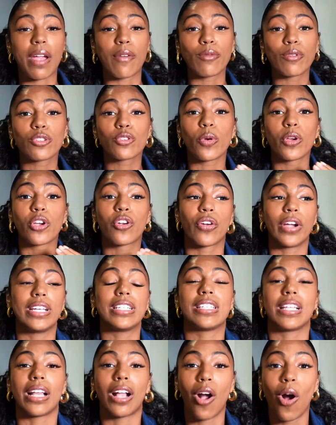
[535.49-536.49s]
Everyone's going
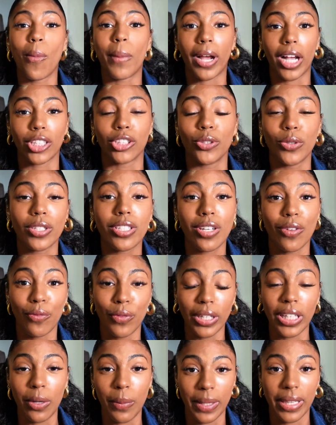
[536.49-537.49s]
crazy. Like, oh my gosh, Eunice can
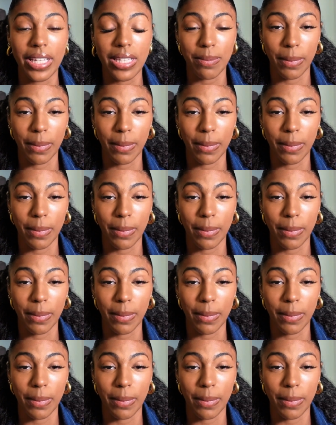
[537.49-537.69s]
really win this